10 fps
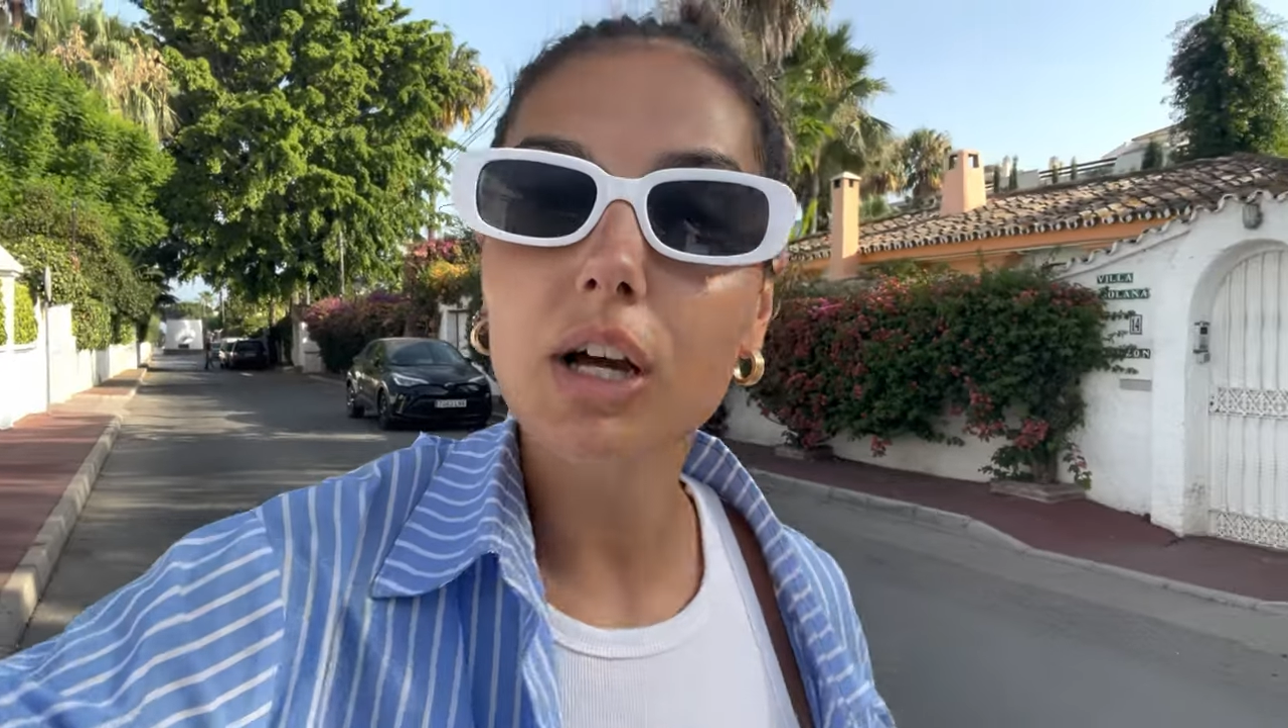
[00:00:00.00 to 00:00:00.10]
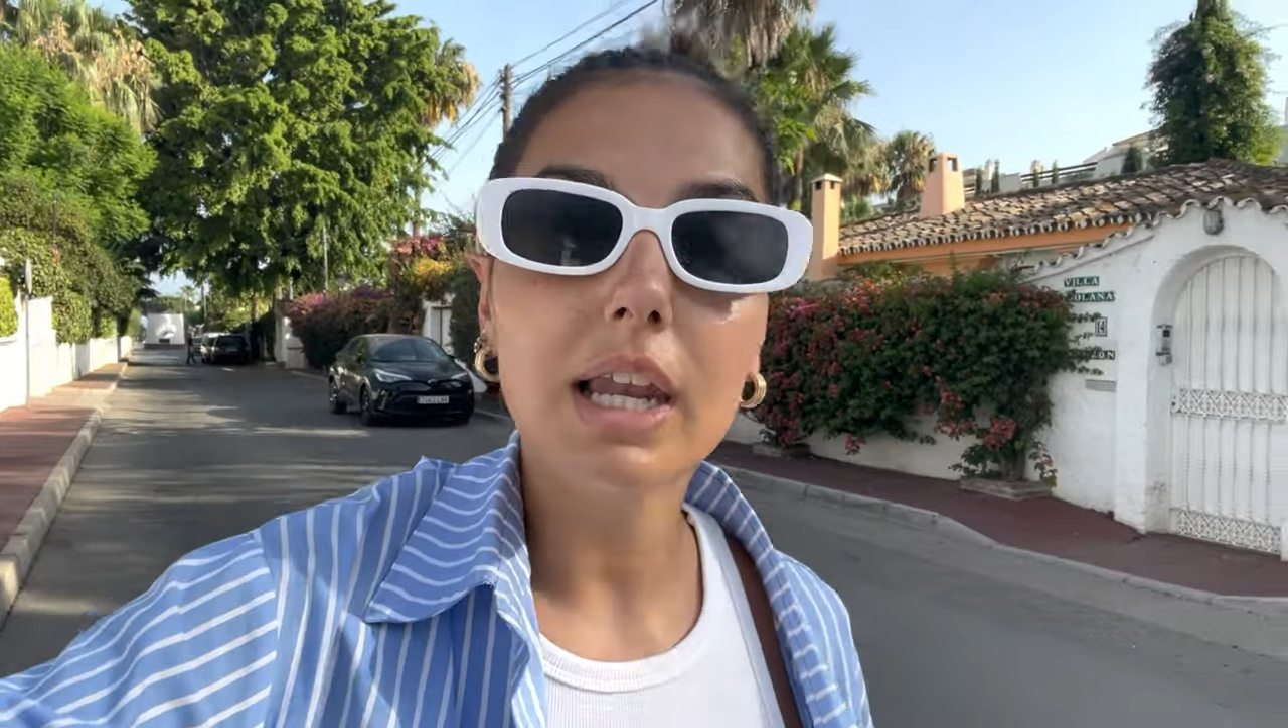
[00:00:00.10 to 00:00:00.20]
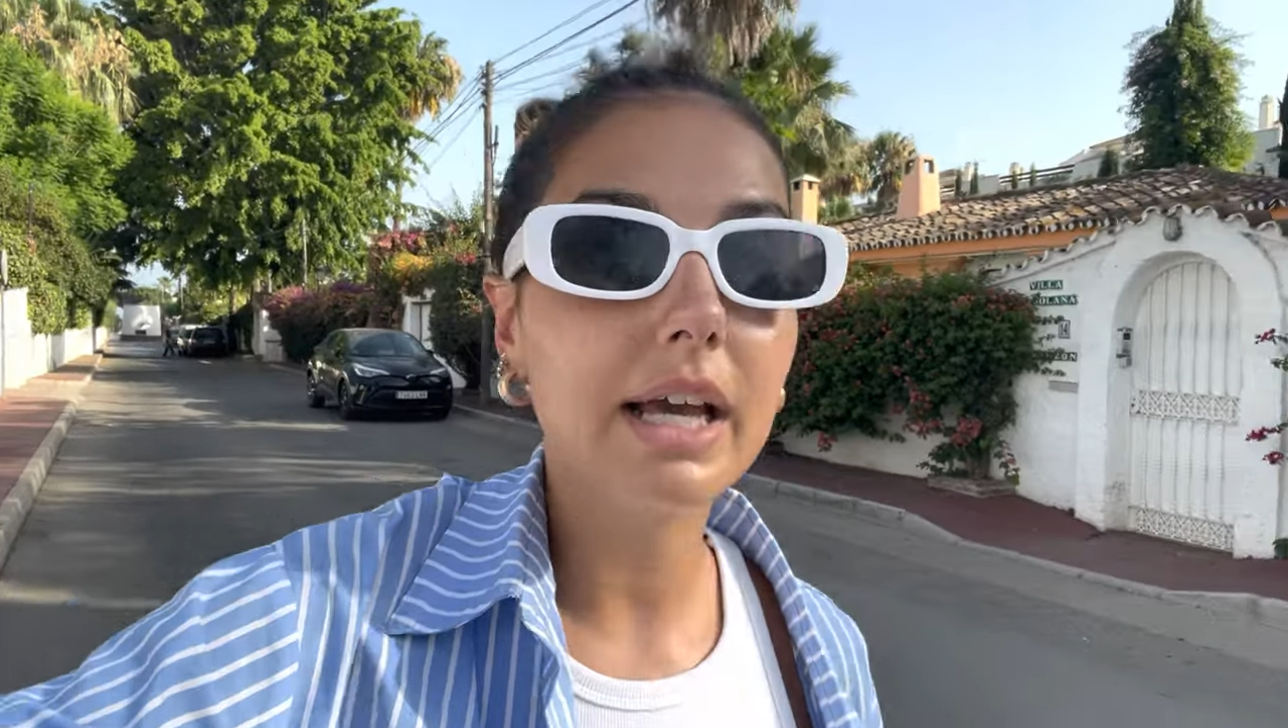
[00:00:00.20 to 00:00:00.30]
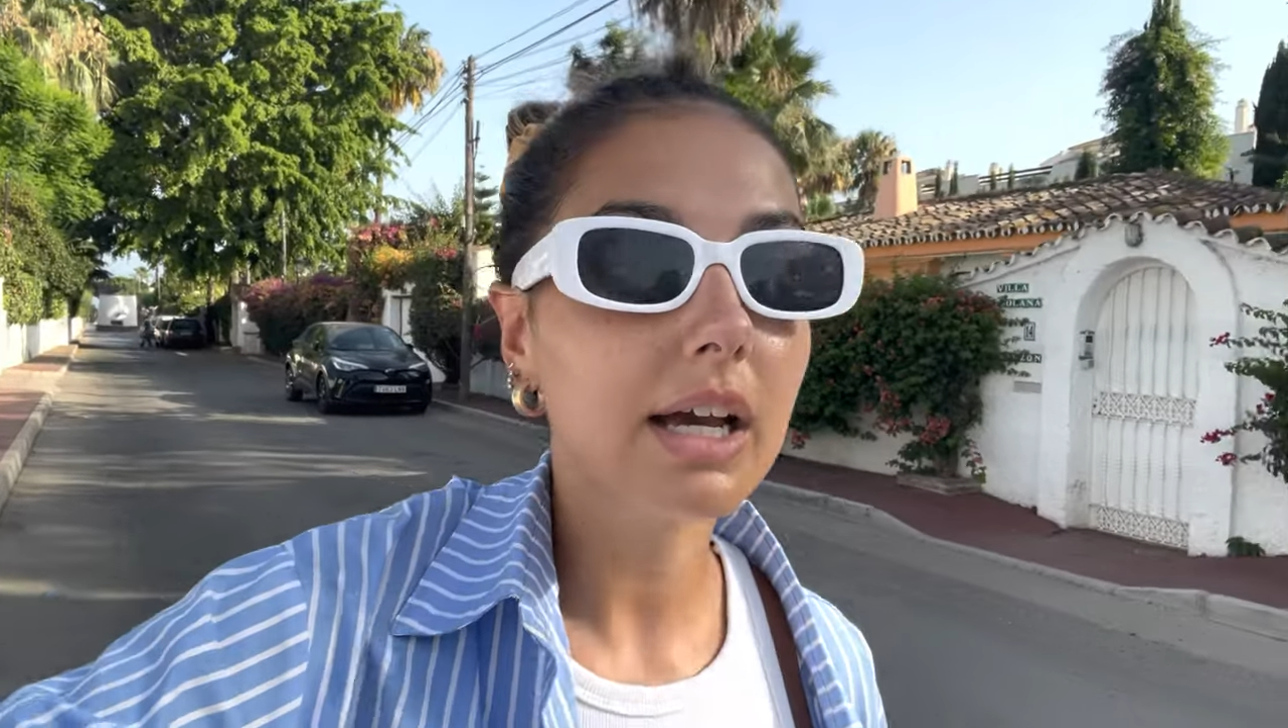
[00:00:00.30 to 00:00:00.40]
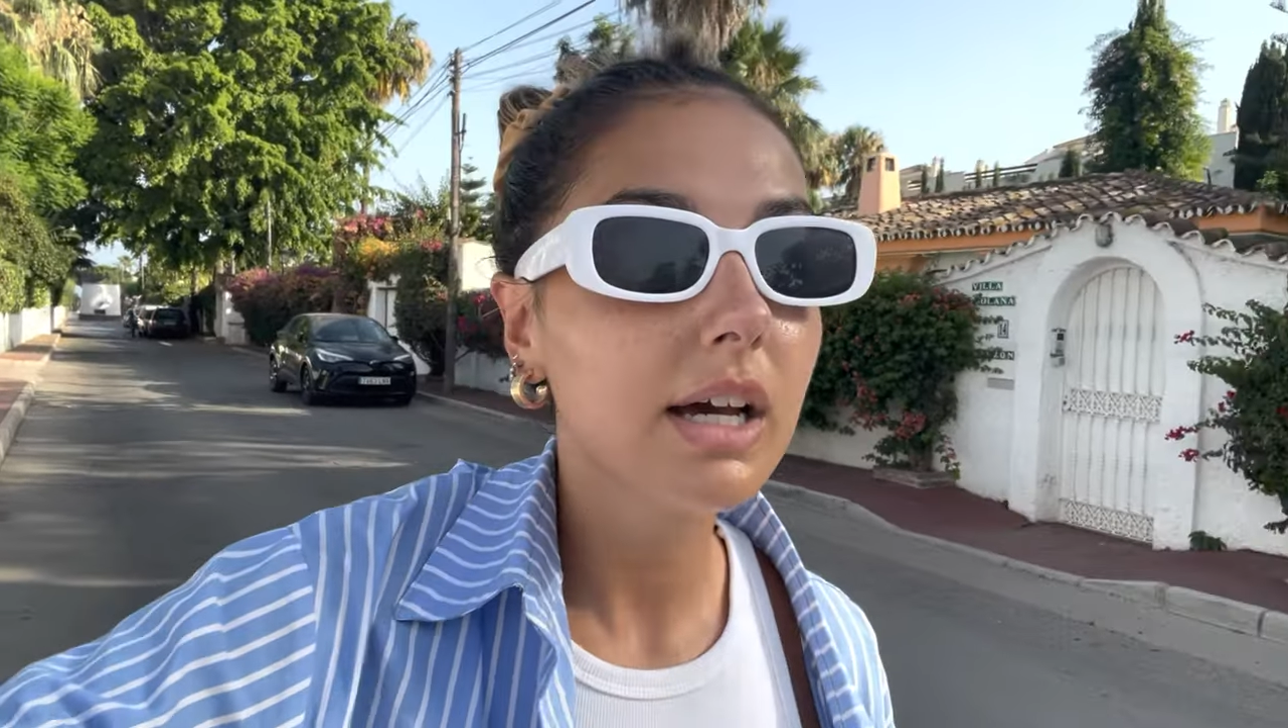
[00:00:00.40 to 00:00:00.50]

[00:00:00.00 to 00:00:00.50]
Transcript: like,